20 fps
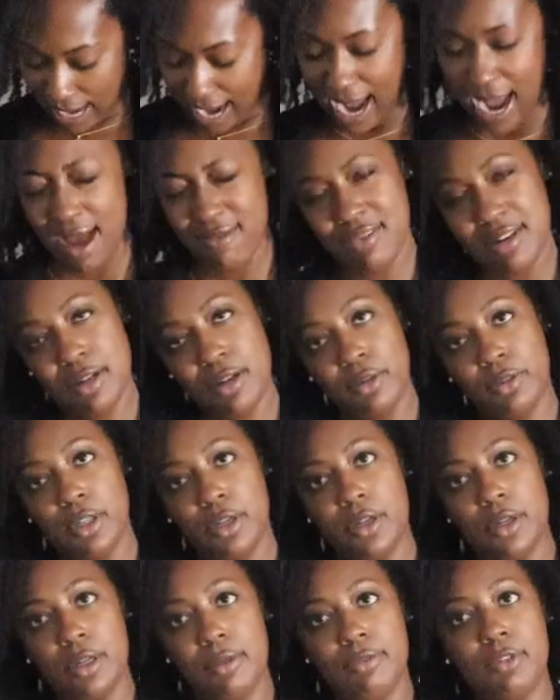have an
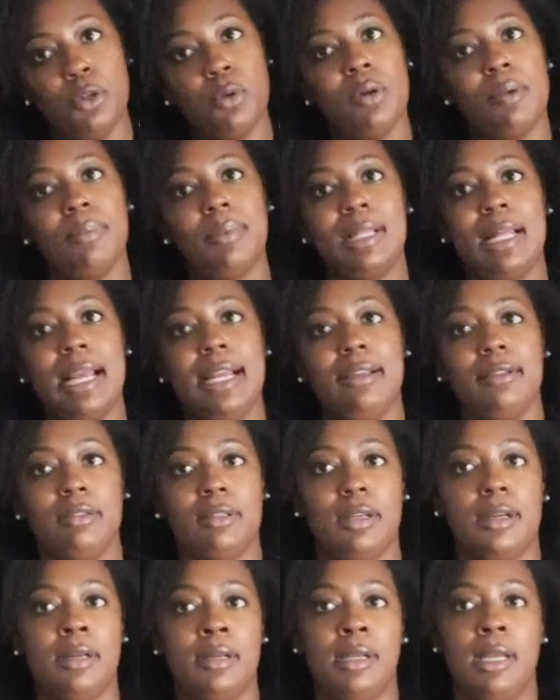alternative to a
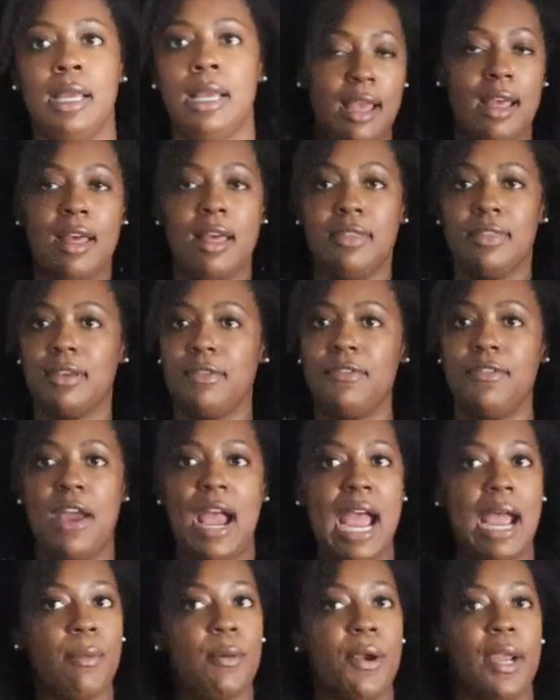blazer, the
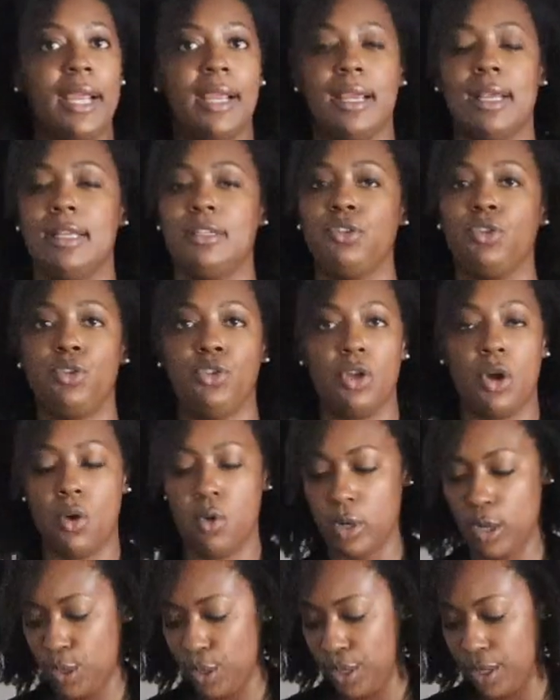fabric is so
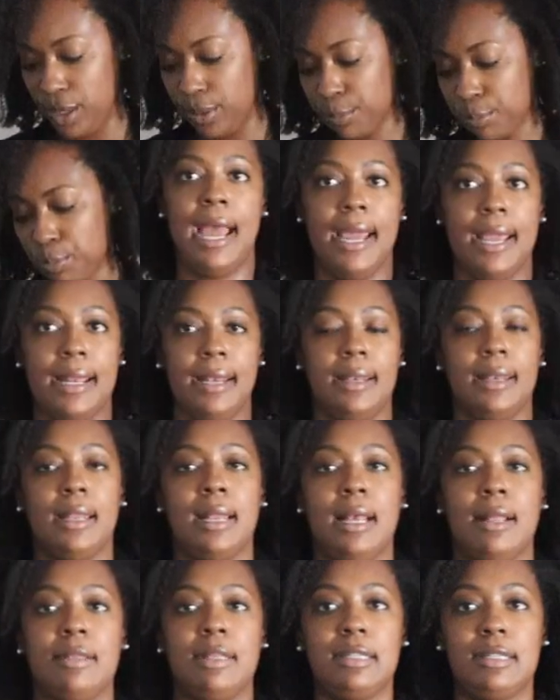good. And
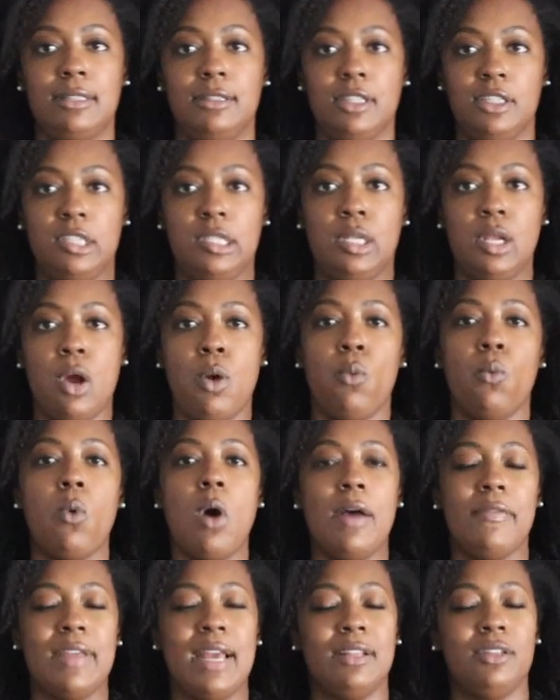this is just
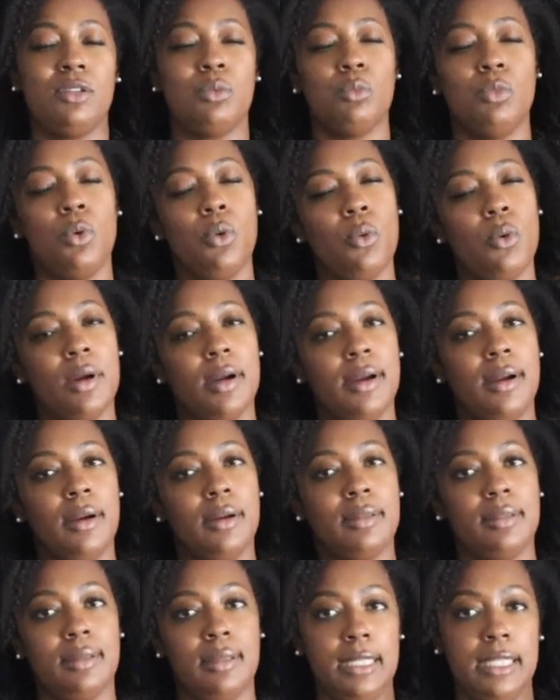one that's more
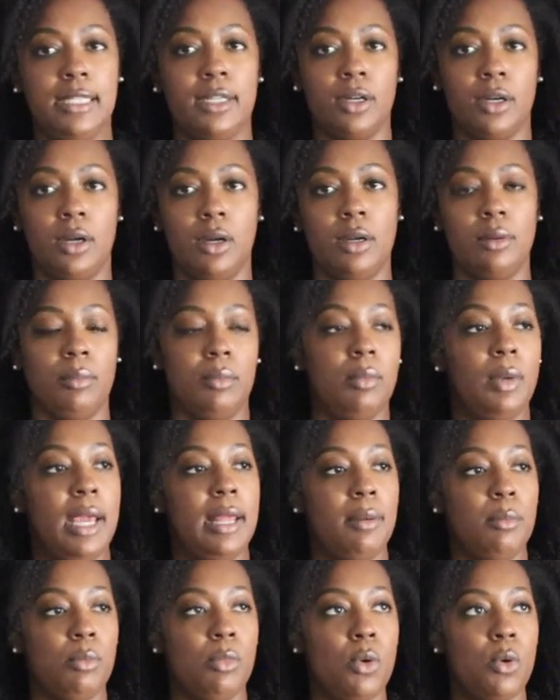sleeker
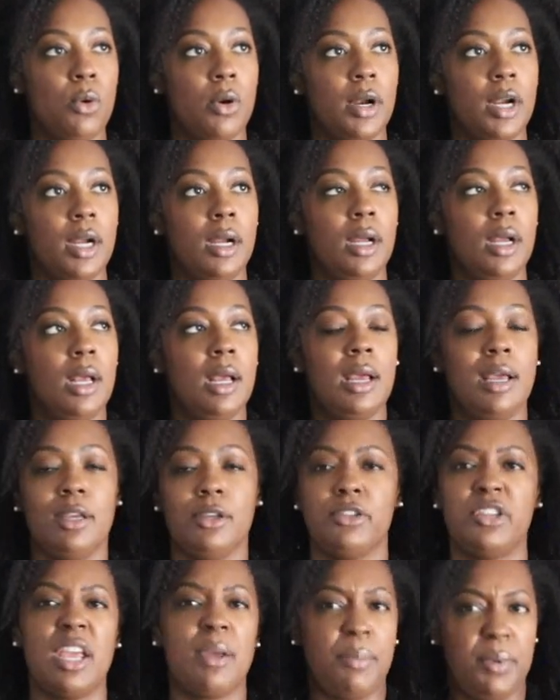and more
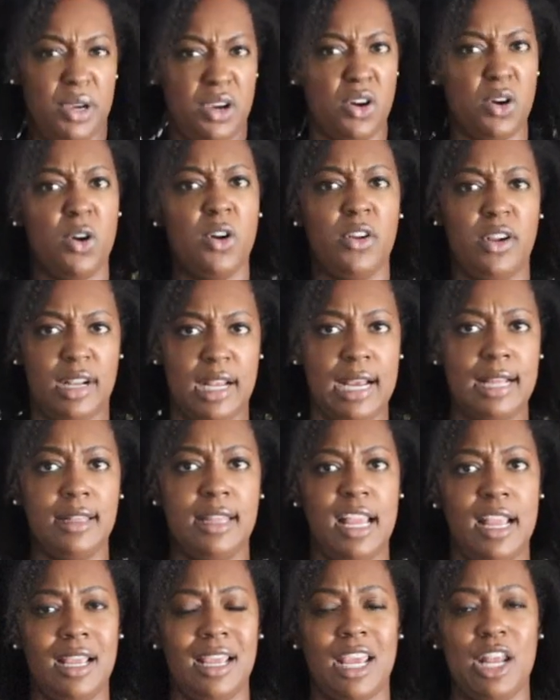typical, I
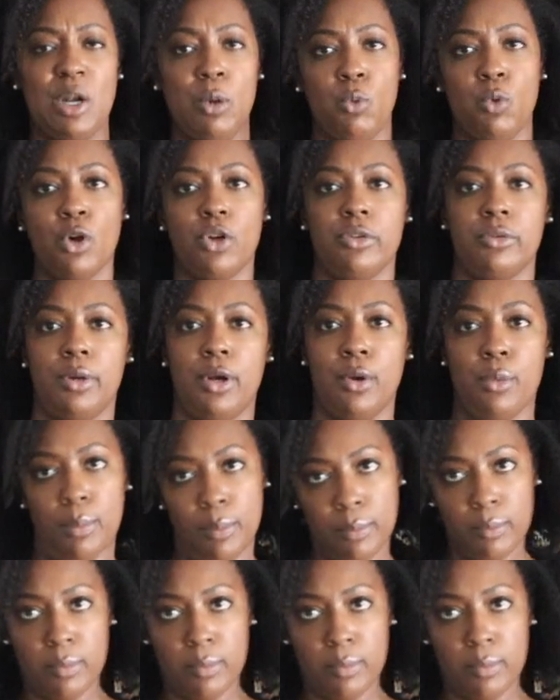think, in a wardrobe.